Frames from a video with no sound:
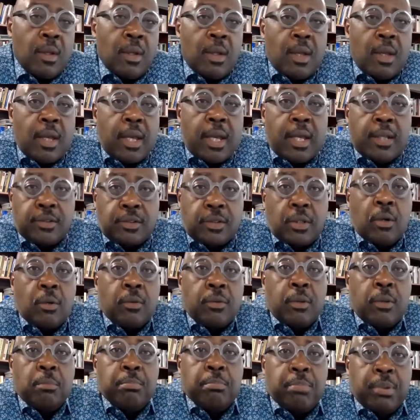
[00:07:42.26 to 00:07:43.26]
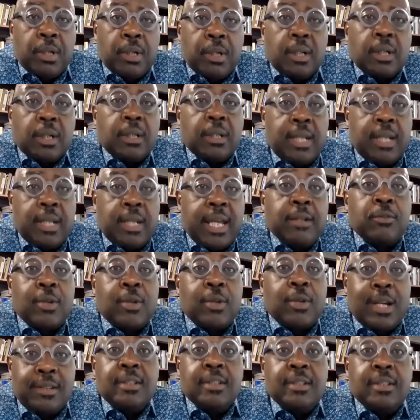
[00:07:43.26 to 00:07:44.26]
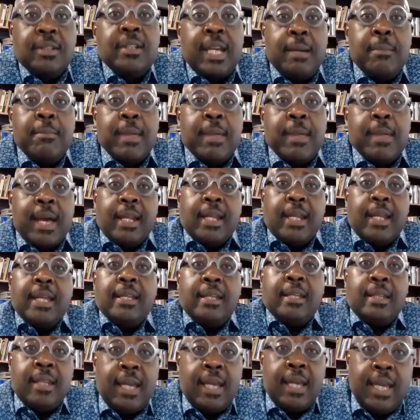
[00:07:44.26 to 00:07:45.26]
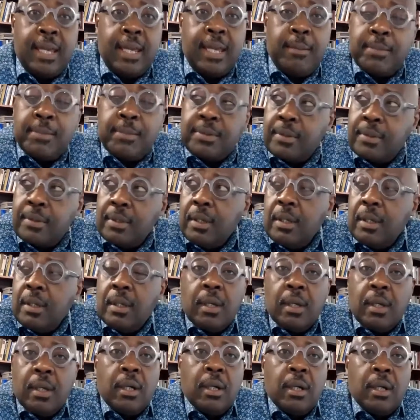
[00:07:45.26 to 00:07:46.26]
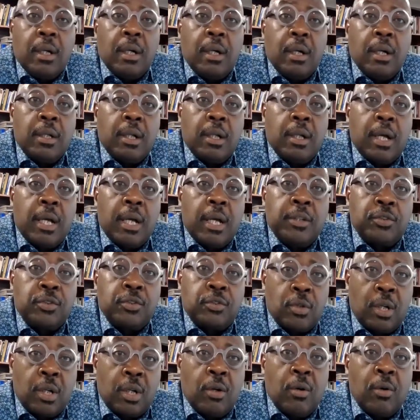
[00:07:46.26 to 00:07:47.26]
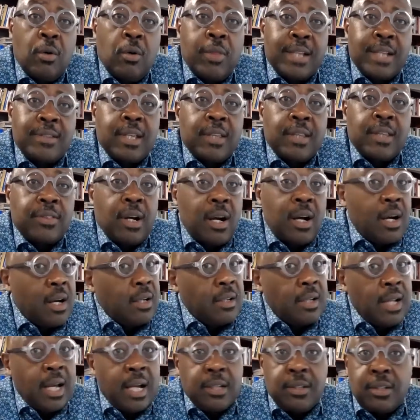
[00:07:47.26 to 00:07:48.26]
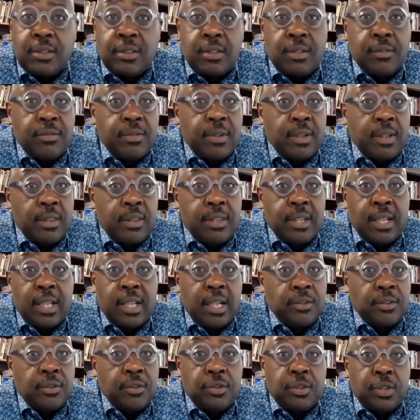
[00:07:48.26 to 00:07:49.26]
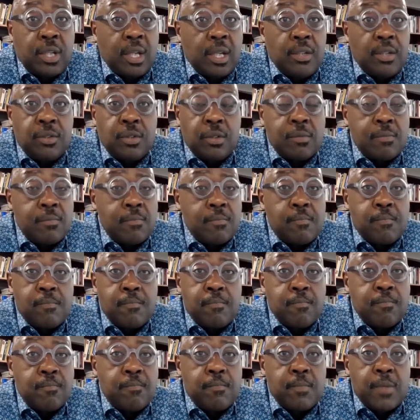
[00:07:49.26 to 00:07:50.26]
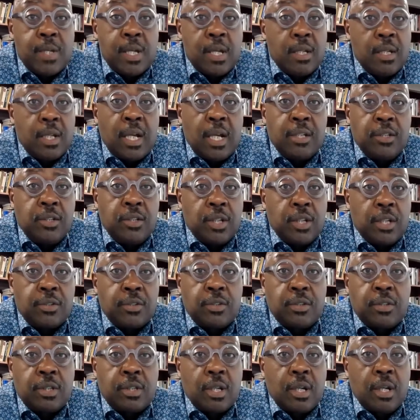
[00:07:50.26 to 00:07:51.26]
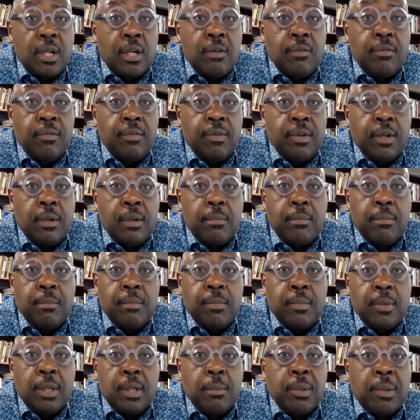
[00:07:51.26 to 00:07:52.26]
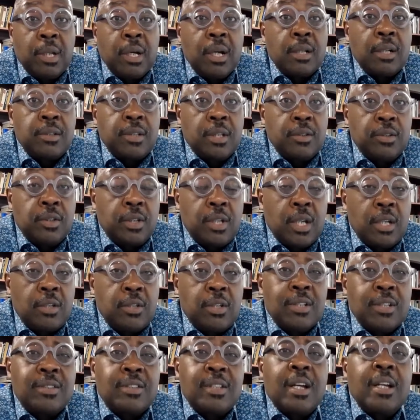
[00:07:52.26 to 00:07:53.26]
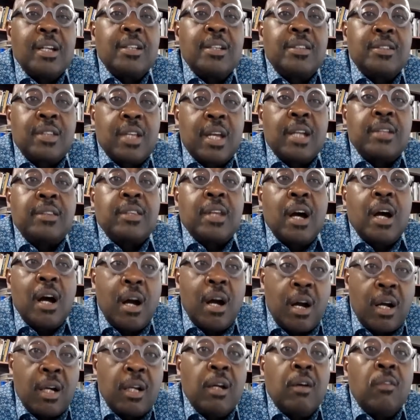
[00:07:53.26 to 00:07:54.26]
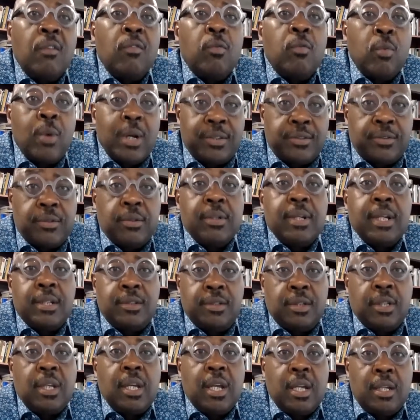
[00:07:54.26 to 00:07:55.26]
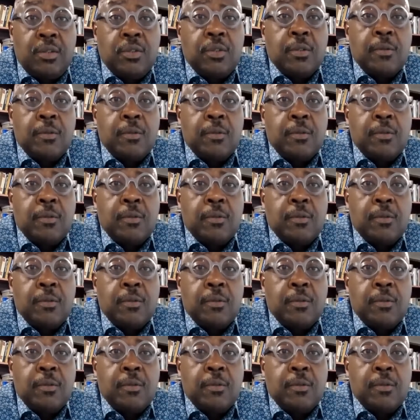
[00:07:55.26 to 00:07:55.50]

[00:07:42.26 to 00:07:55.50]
And so the book tries to name that. It names a struggle that's at the heart, not just of the theological education, not just of liberal arts education. It's at the heart of Western education.